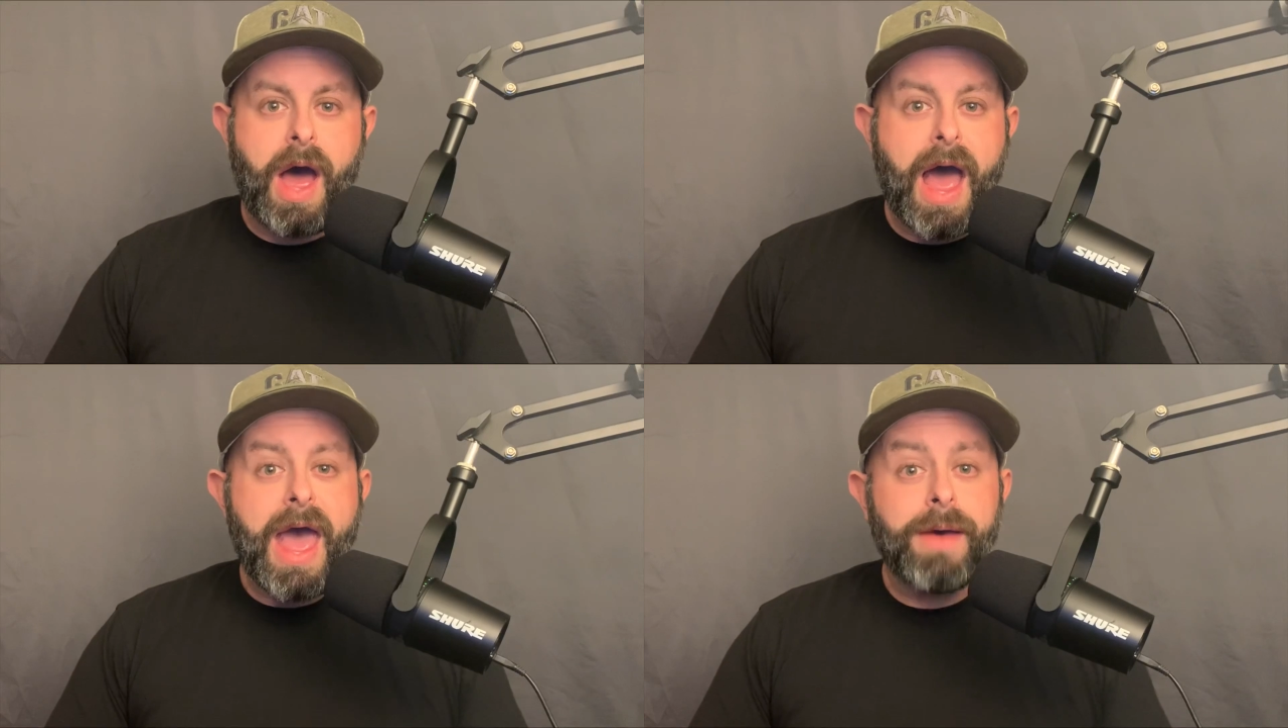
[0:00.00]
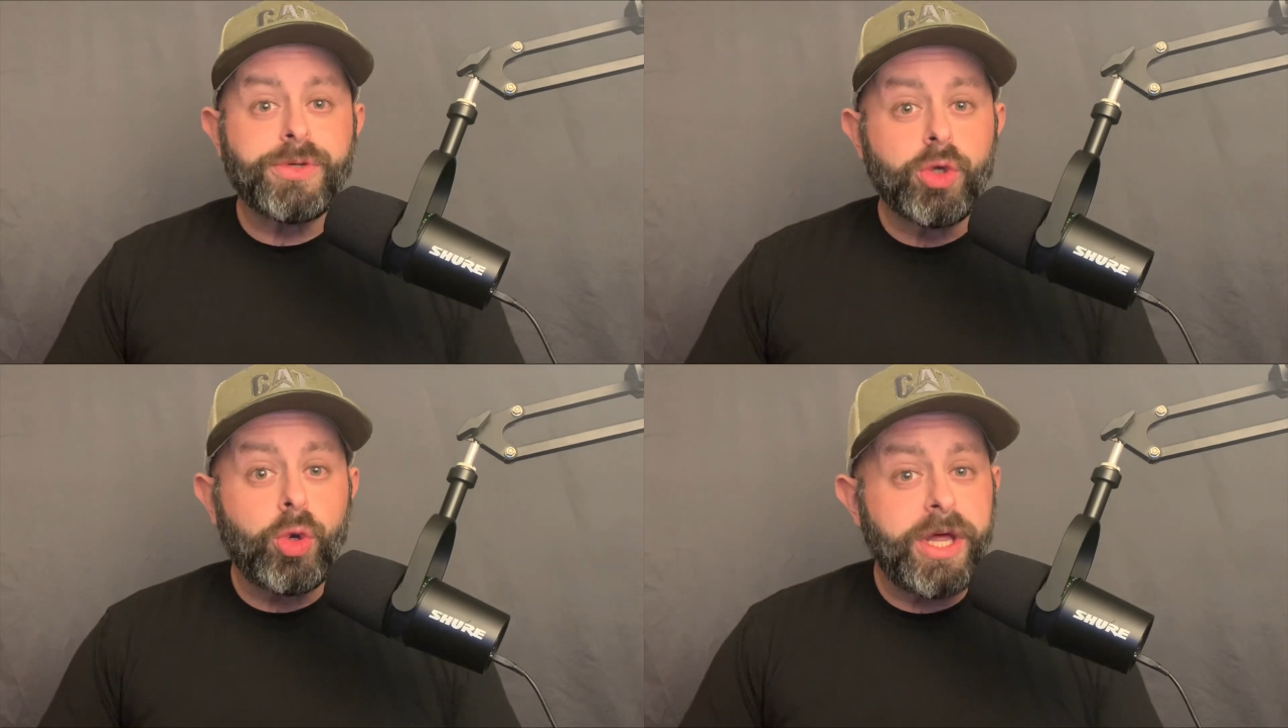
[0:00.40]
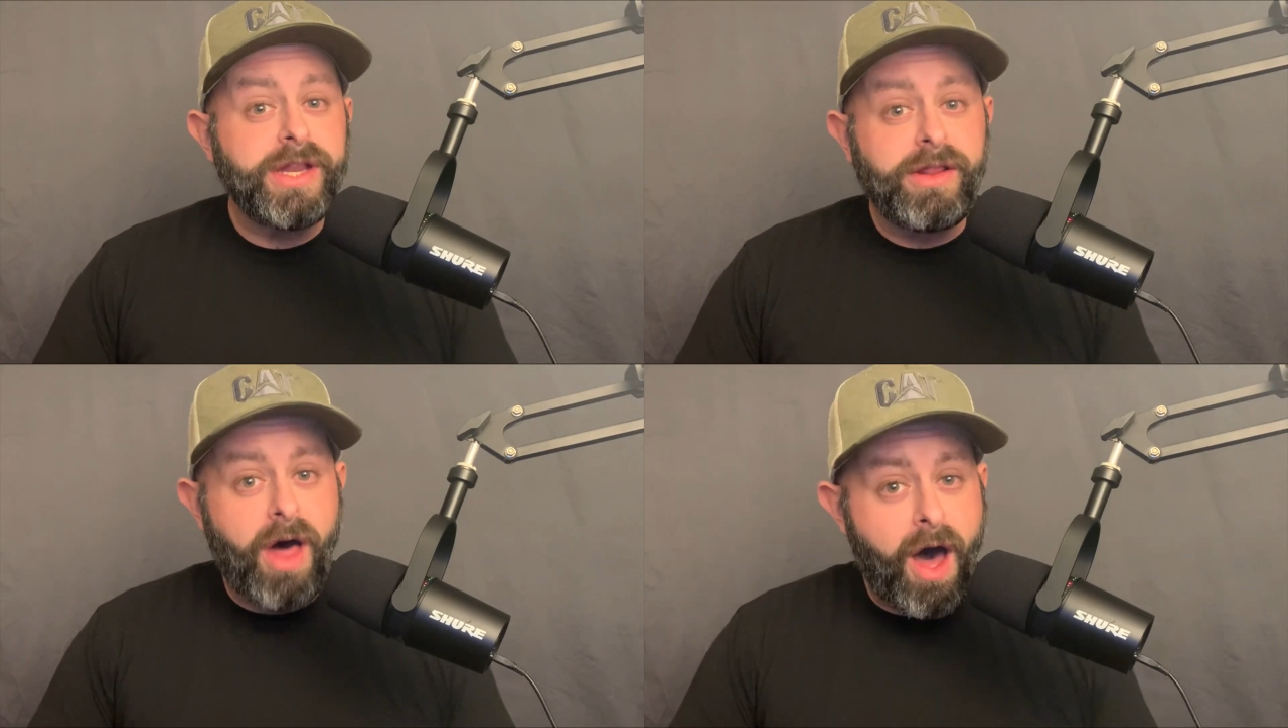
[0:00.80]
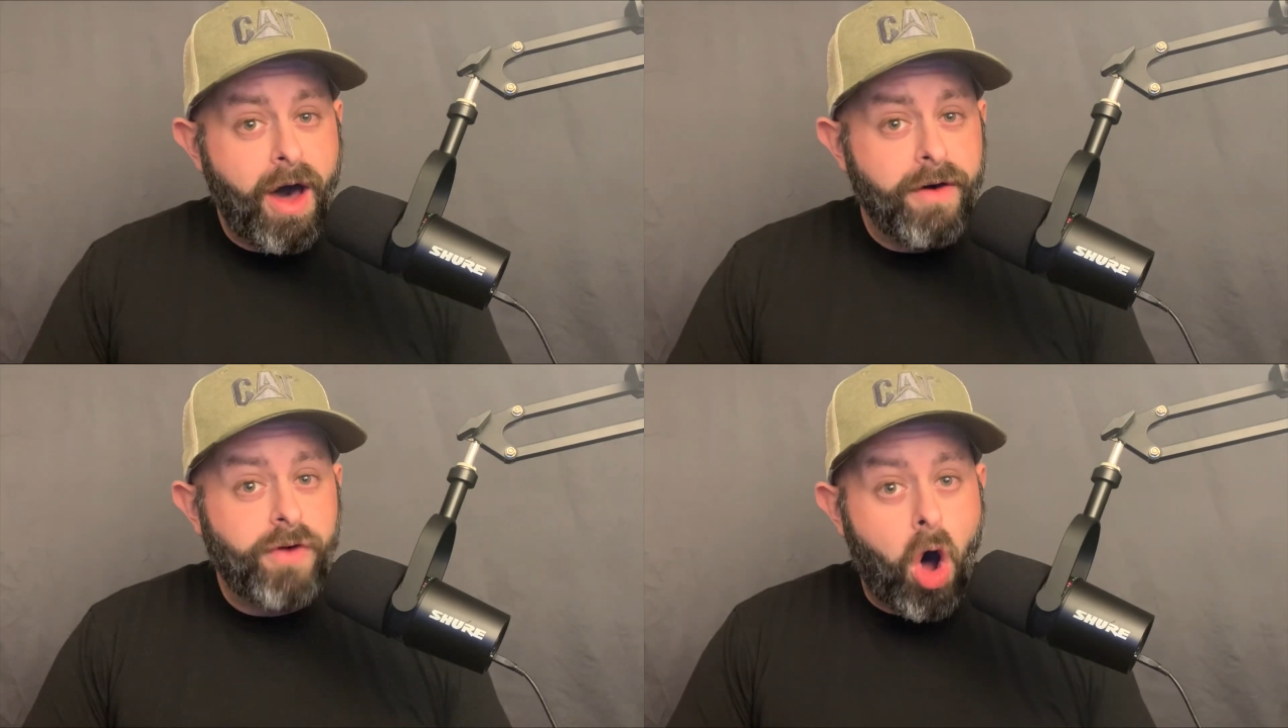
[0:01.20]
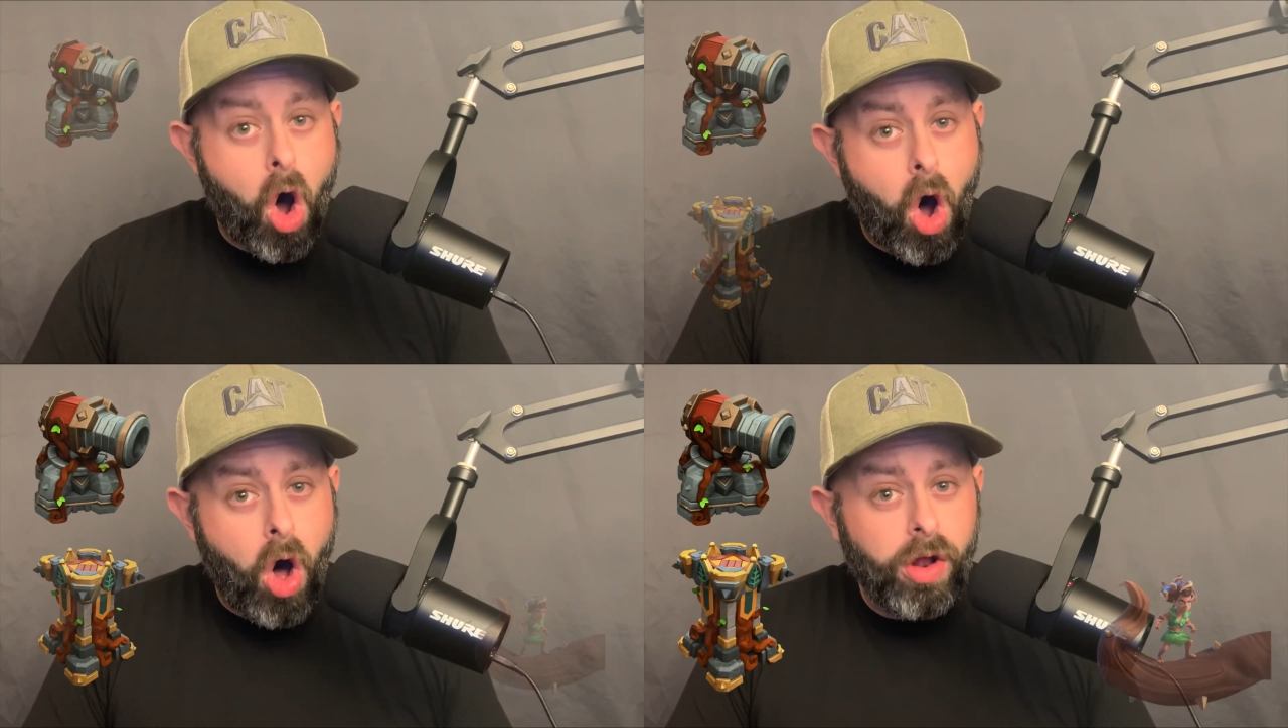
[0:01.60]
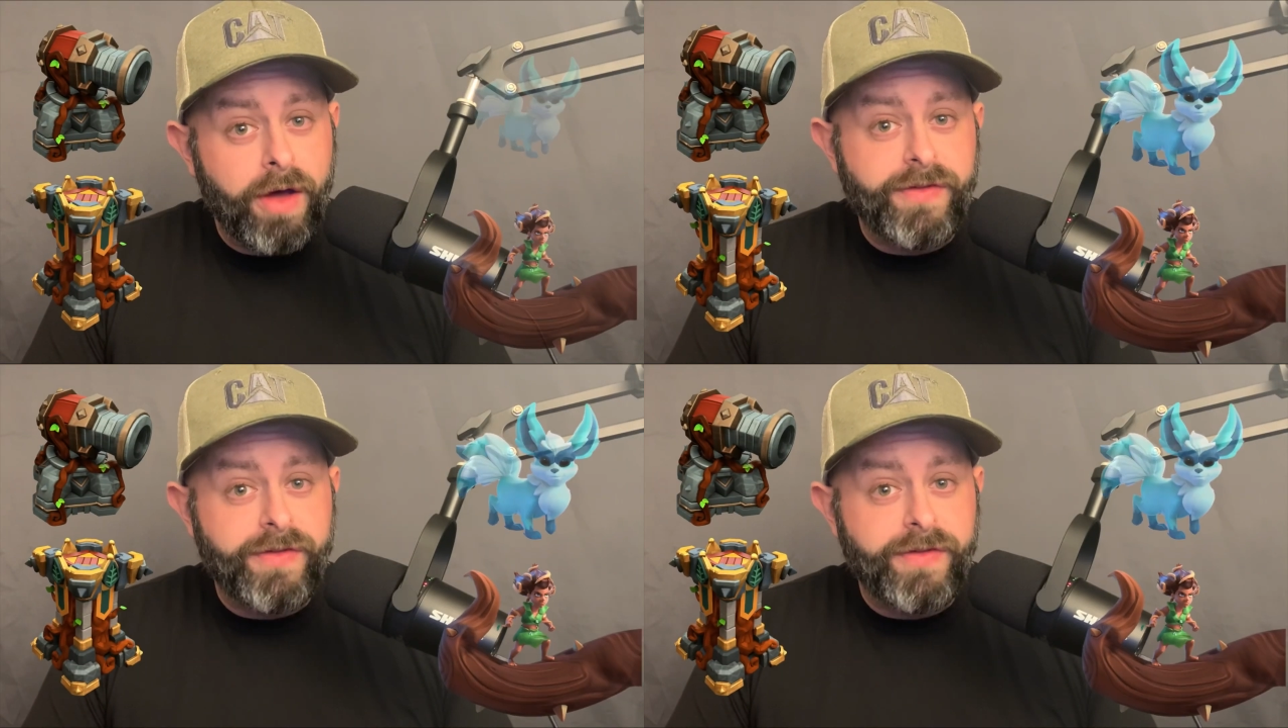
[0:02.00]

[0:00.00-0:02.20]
I absolutely love all